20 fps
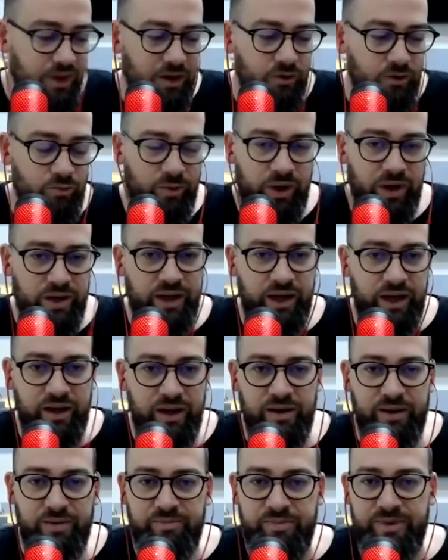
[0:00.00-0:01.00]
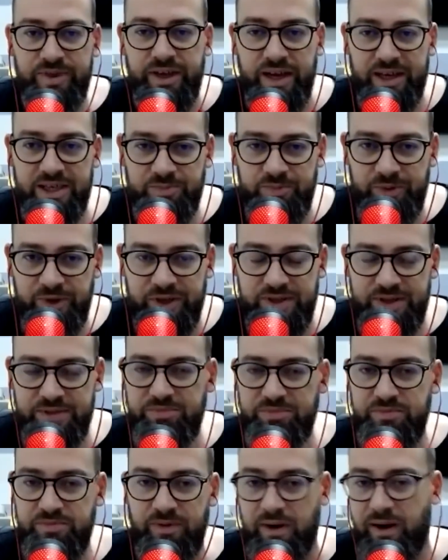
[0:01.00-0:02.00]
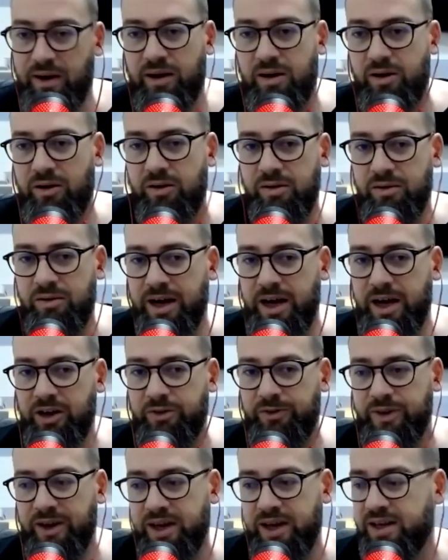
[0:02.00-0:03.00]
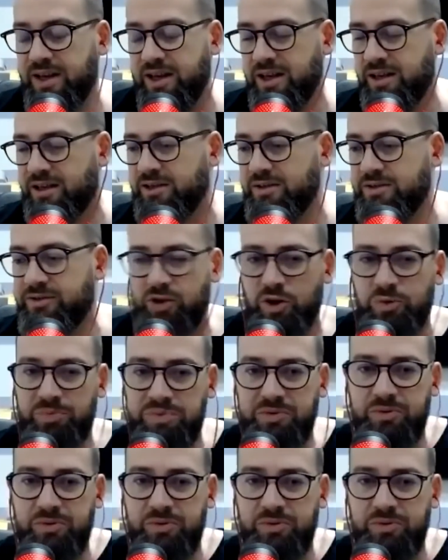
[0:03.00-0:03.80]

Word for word: where they are the experts are kind of like in top